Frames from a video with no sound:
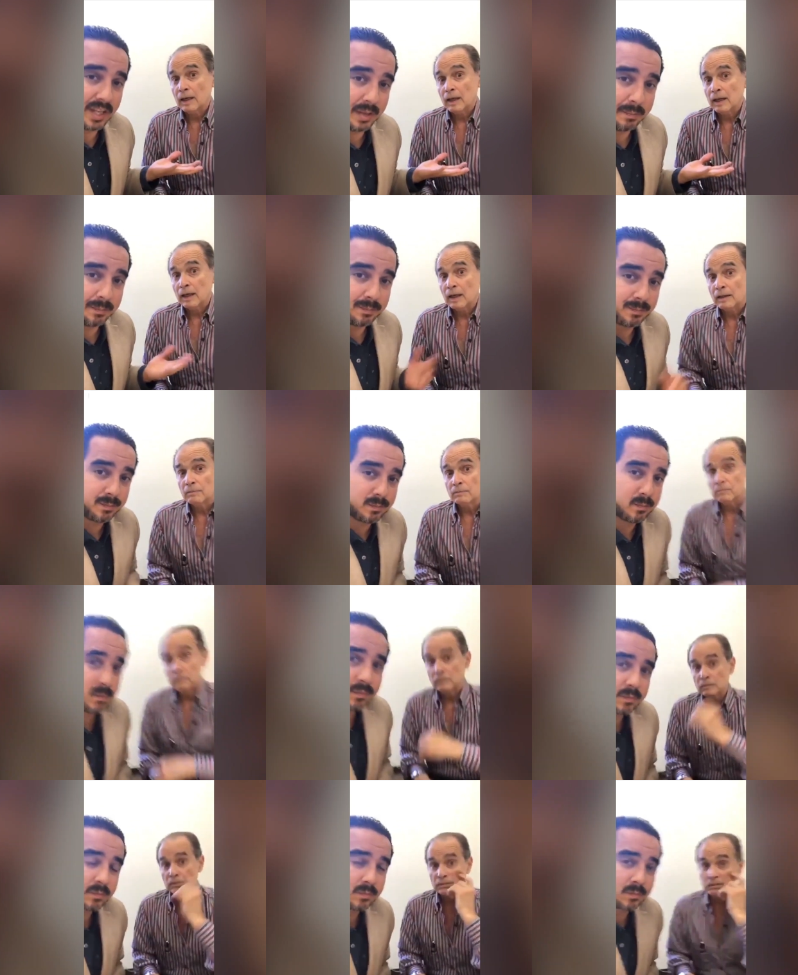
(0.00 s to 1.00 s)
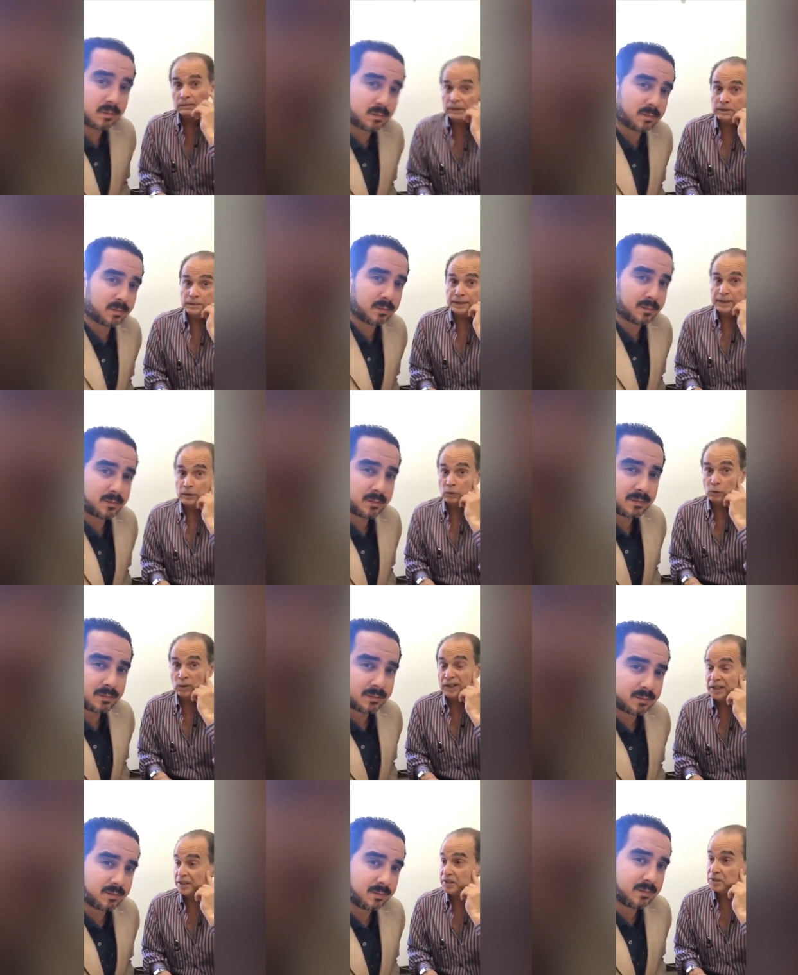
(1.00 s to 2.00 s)
Speaker 1: Slim?
Speaker 2: Uh, it's been
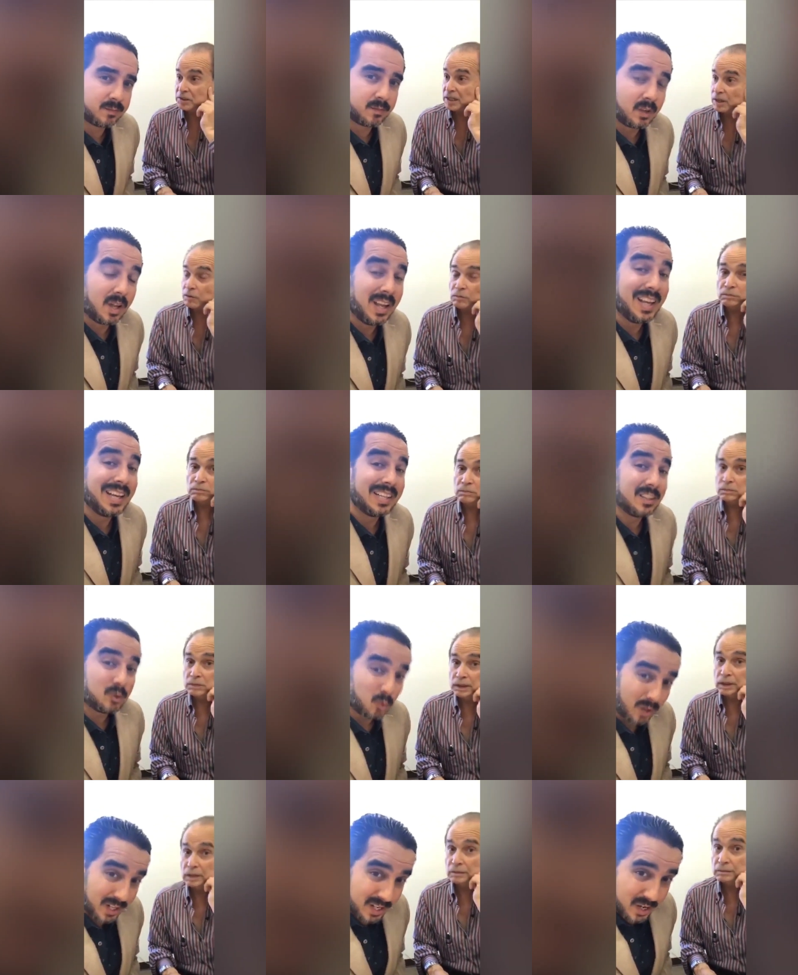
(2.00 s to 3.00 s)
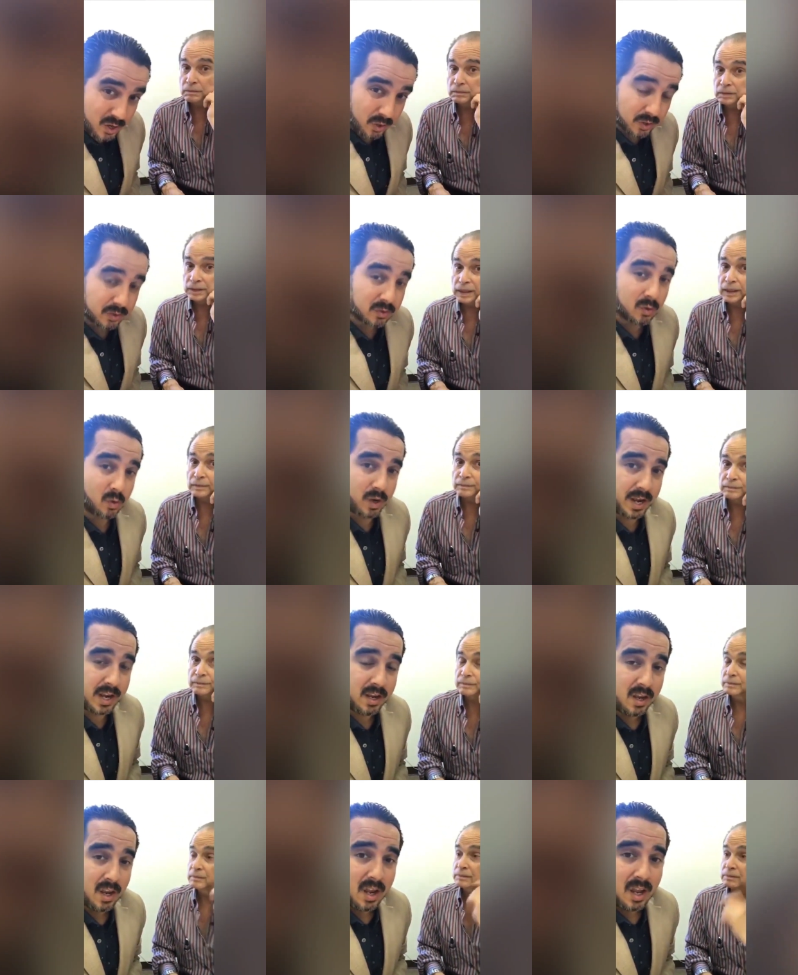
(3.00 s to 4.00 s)
20 years now.
Speaker 1: 20 years, yeah.
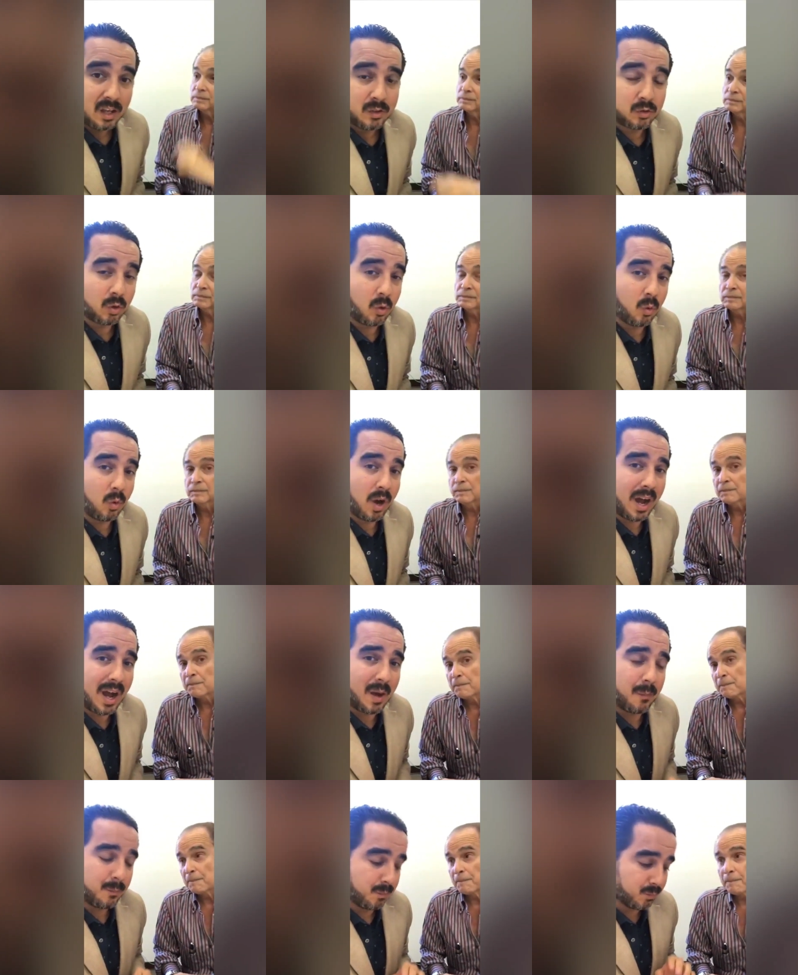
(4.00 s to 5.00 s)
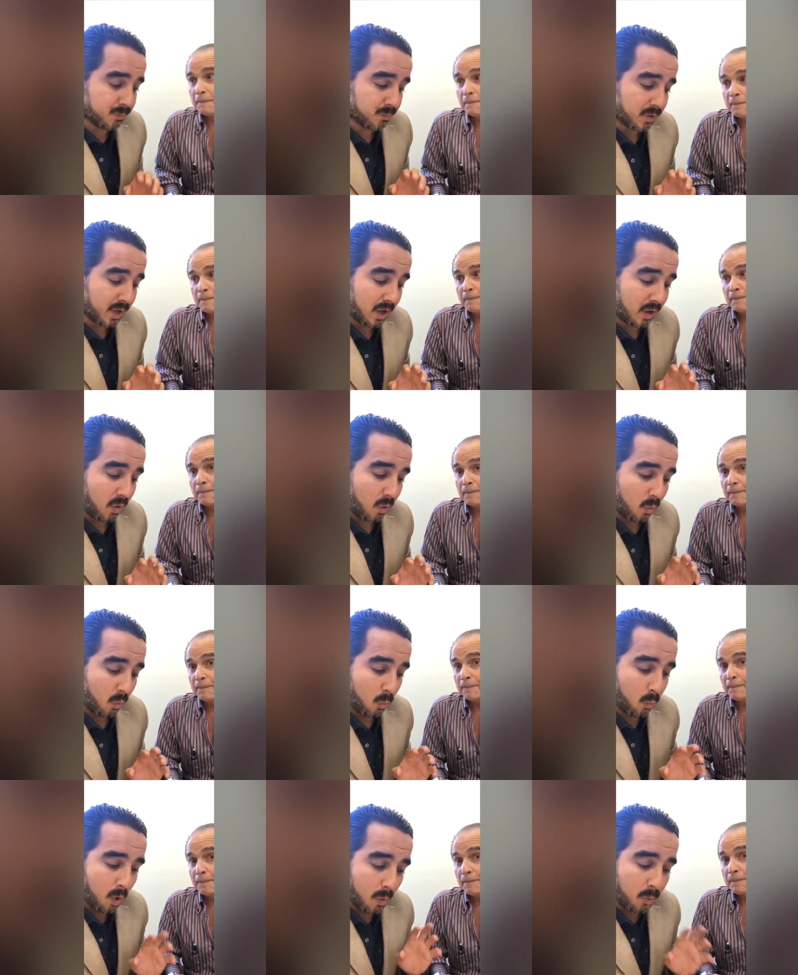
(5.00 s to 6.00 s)
okay? So, um,
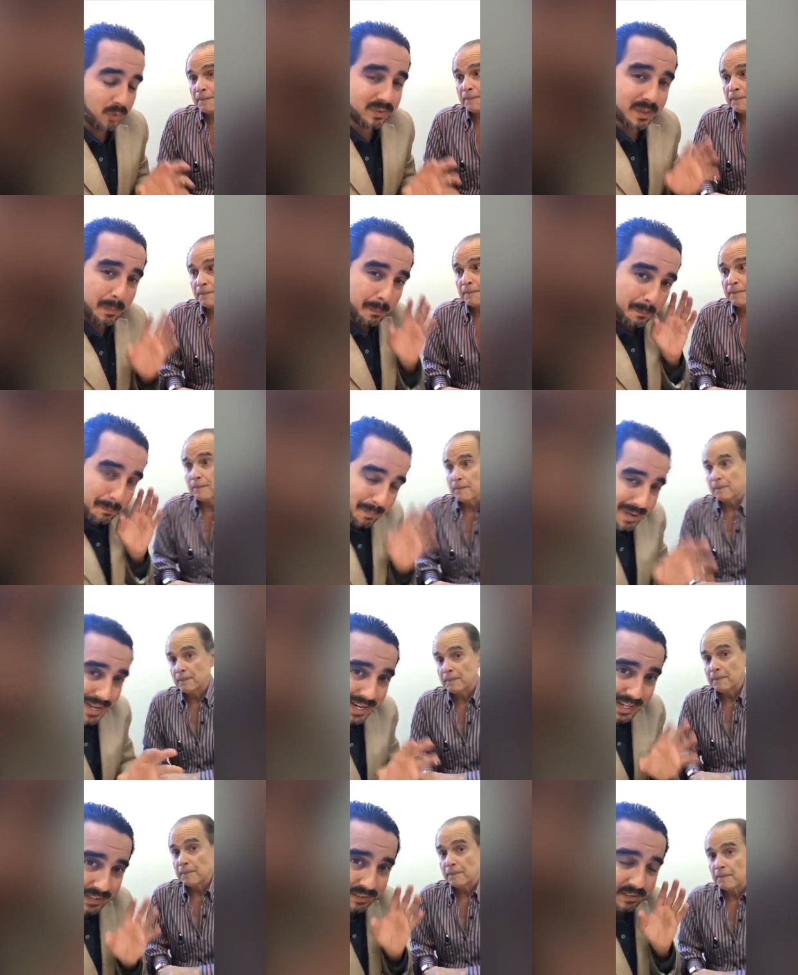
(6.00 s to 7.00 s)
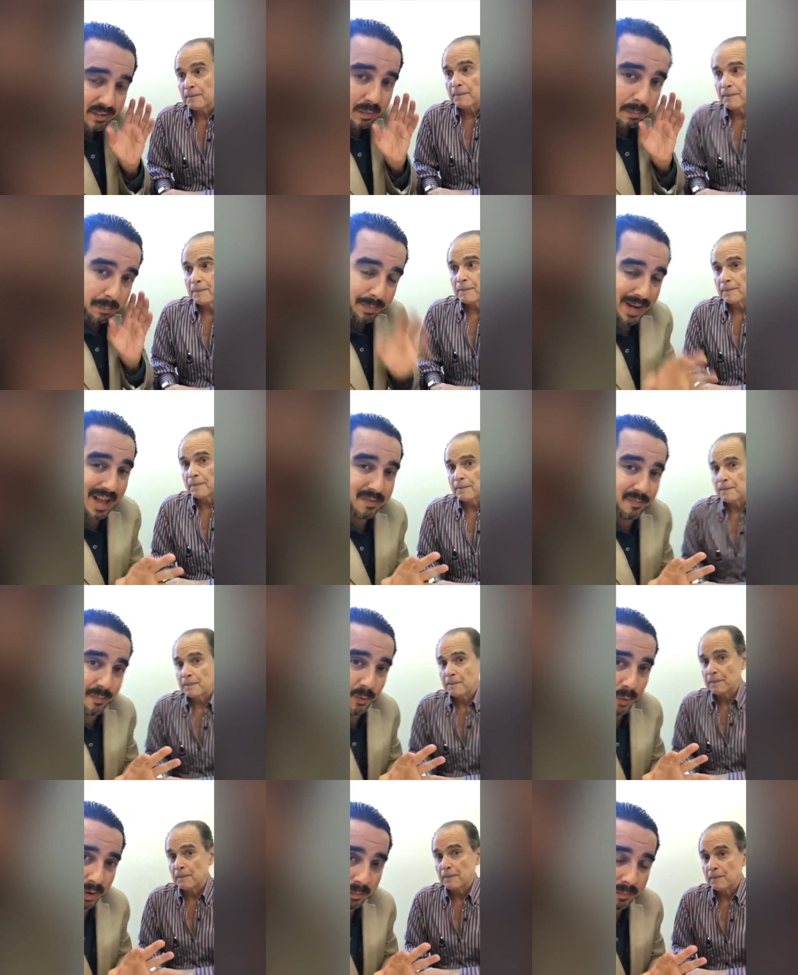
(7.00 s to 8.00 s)
what was the biggest
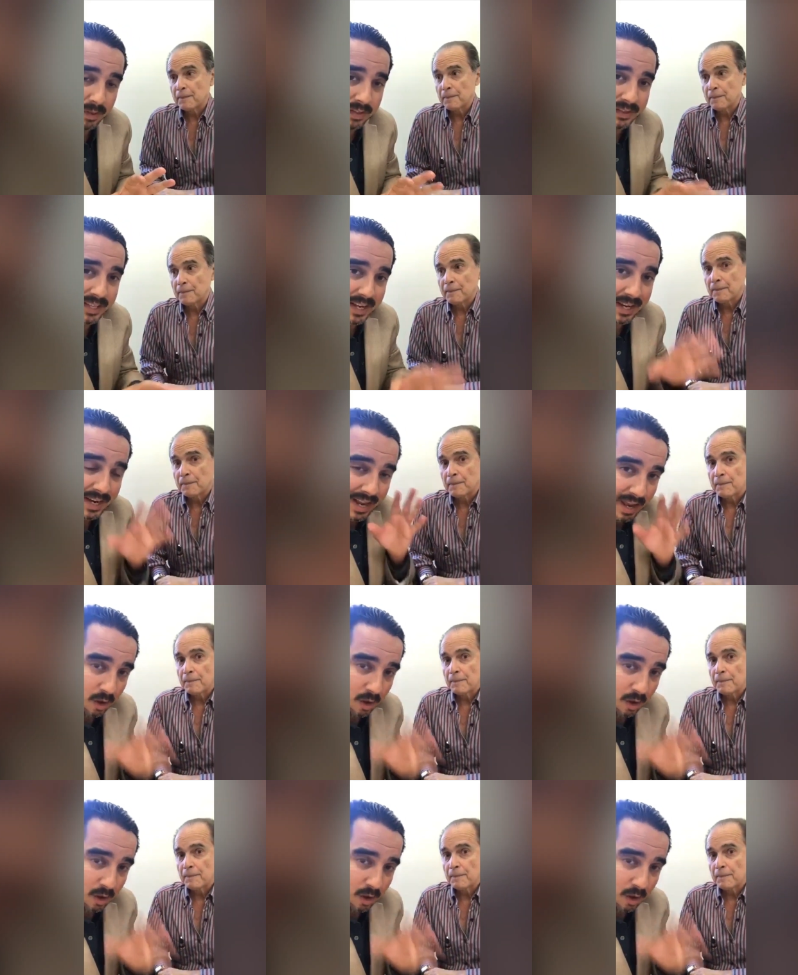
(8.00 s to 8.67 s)
platform that